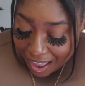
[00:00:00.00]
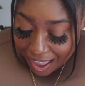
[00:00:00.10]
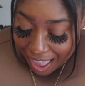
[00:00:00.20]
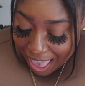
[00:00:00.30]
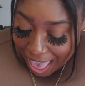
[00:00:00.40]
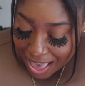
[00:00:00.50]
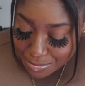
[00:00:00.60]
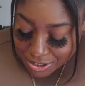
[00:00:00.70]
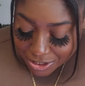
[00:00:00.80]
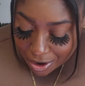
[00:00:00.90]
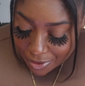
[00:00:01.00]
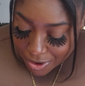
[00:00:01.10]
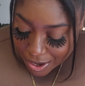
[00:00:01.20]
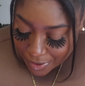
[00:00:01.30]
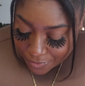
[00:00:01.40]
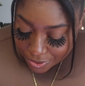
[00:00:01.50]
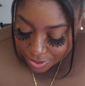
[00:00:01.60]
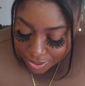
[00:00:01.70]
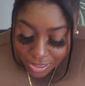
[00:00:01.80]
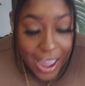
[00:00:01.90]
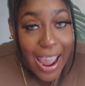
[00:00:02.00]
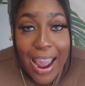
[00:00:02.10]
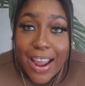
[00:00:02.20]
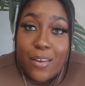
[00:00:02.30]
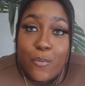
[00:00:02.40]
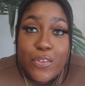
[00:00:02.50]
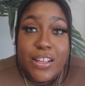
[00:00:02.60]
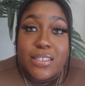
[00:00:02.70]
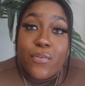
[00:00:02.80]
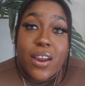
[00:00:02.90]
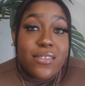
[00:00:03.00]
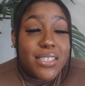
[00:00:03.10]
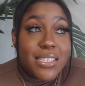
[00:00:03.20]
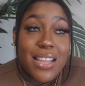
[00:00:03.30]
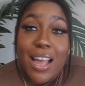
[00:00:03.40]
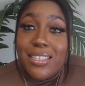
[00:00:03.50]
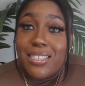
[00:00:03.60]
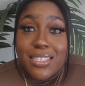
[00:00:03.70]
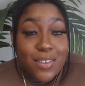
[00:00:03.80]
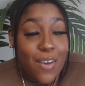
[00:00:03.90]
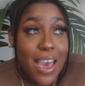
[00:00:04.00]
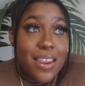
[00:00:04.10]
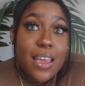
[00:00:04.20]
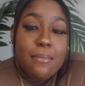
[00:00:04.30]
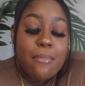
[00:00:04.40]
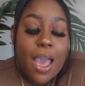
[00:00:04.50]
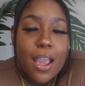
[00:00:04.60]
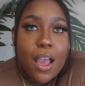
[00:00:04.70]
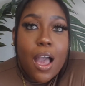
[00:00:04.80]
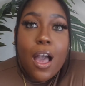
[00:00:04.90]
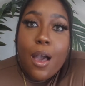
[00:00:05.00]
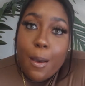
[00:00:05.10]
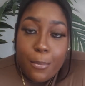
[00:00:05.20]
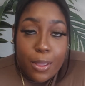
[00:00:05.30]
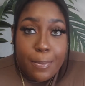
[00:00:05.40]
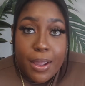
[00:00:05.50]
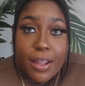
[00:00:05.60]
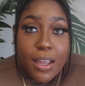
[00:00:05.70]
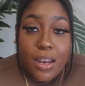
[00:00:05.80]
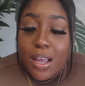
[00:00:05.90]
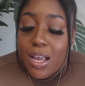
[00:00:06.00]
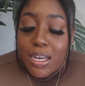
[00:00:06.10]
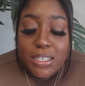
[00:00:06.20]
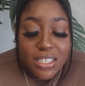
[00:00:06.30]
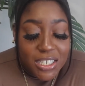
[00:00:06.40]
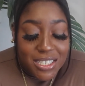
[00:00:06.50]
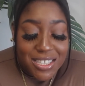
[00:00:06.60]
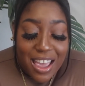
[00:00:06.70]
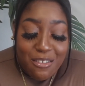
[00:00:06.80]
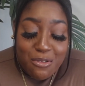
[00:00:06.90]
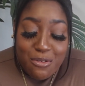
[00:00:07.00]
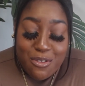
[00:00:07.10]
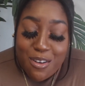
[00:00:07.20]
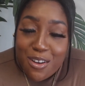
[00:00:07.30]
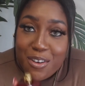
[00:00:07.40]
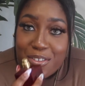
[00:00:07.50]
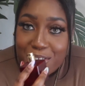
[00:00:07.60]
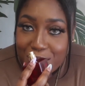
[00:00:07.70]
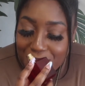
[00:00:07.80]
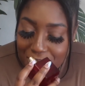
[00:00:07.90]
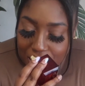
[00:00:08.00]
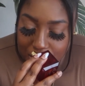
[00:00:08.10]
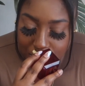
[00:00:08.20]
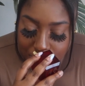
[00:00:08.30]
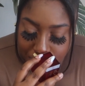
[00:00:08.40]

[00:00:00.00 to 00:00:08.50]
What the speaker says: I'm sorry. The hate for this fragrance is not justified in my humble opinion. She's that girl. Ugh.